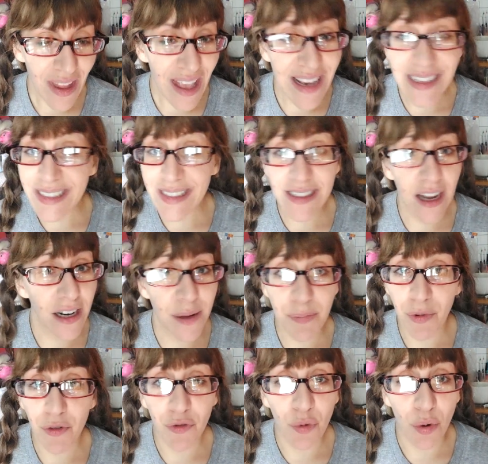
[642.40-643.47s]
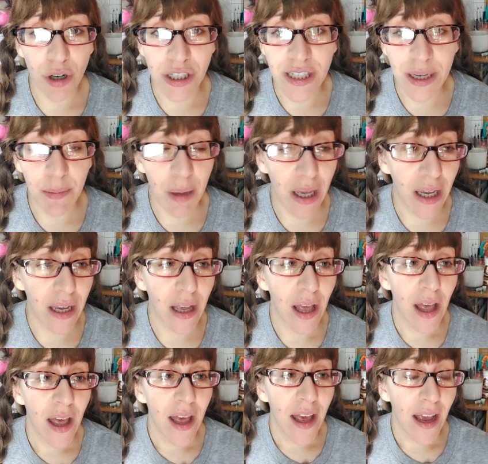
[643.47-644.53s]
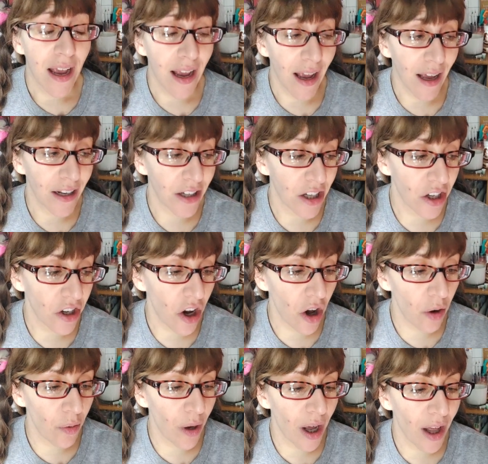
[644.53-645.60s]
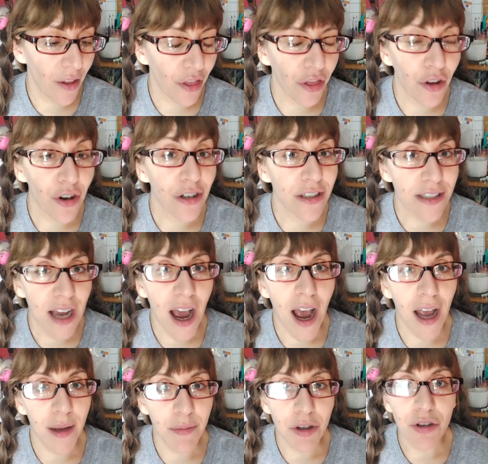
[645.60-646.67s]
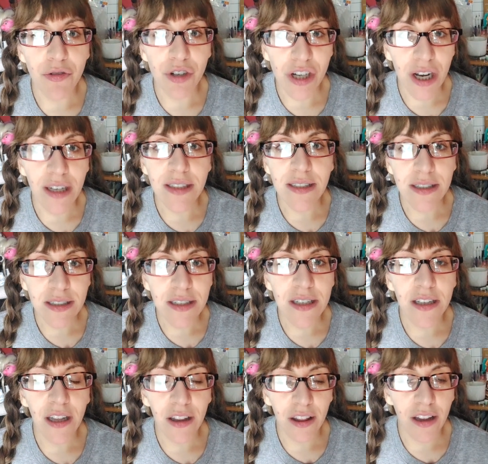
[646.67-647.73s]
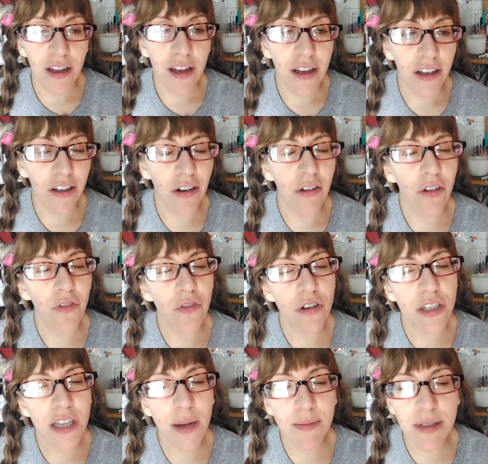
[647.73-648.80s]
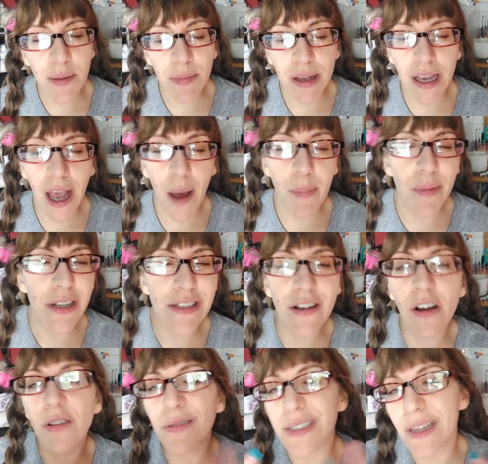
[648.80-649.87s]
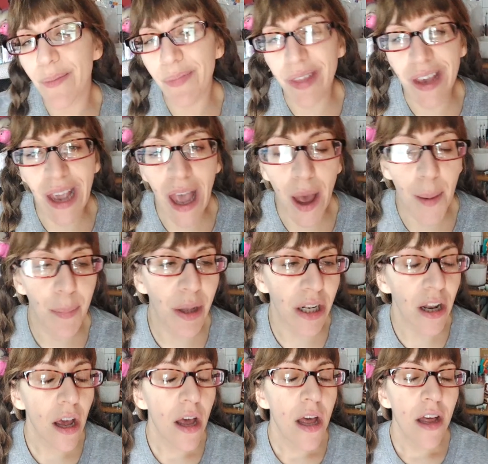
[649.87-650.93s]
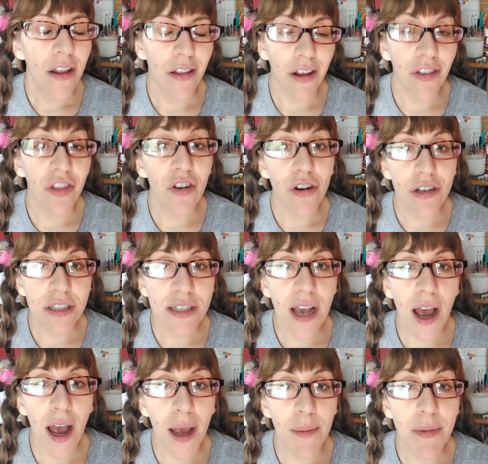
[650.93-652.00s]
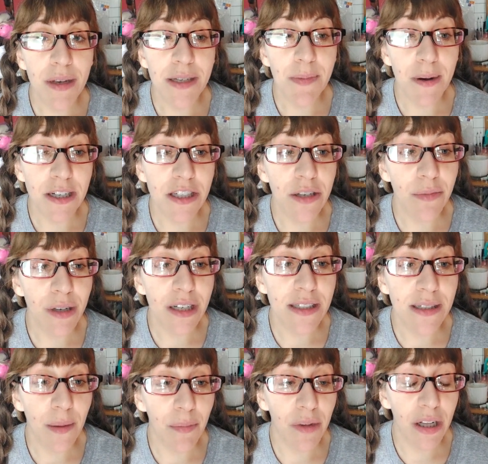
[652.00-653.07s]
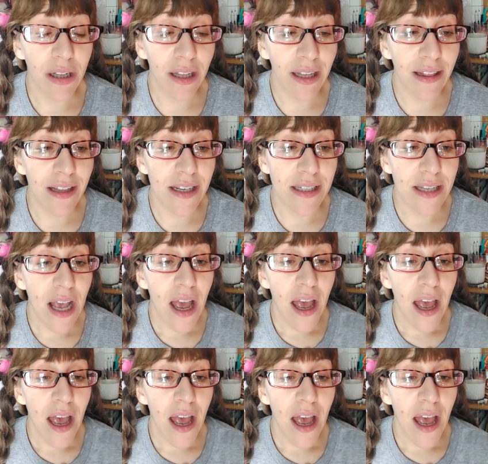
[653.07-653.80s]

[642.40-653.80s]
he's done it before to me and you know uh, third time you just the, the, you know the first time something happens oh something happened the third time especially when it's something like this